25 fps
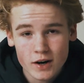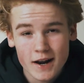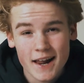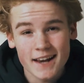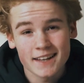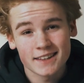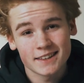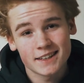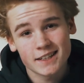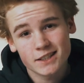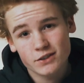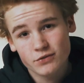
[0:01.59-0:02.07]

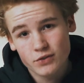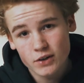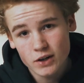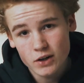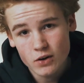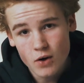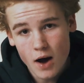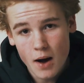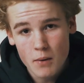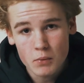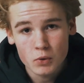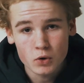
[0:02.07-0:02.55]
and in this
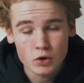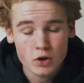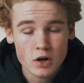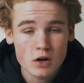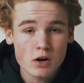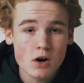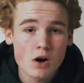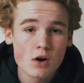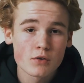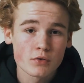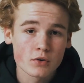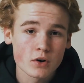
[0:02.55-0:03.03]
video I will
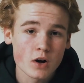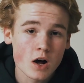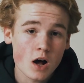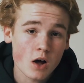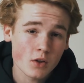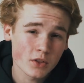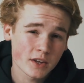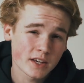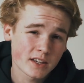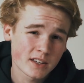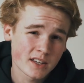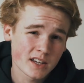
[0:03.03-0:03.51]
go over
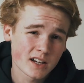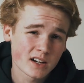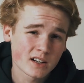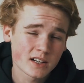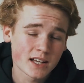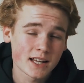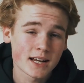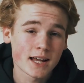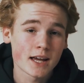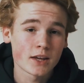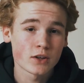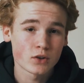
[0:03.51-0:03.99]
all the gear
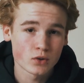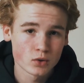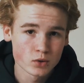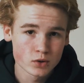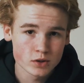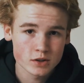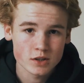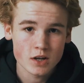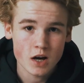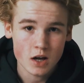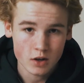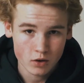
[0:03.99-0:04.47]
that I
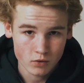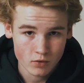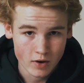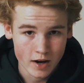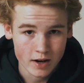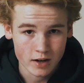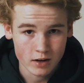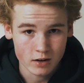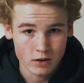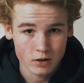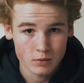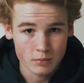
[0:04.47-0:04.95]
use on a
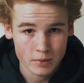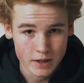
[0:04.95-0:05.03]
regular